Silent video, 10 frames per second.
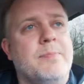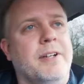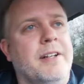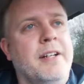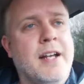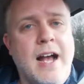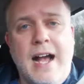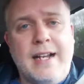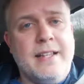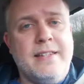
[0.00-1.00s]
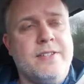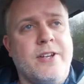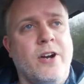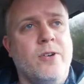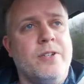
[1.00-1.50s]
But I got this
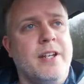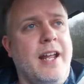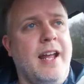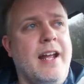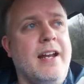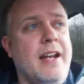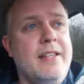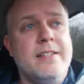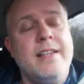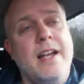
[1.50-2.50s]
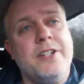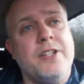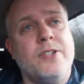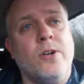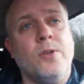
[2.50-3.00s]
coat, and it's actually
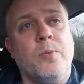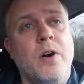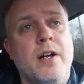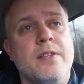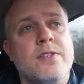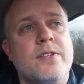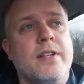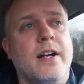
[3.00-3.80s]
sold once,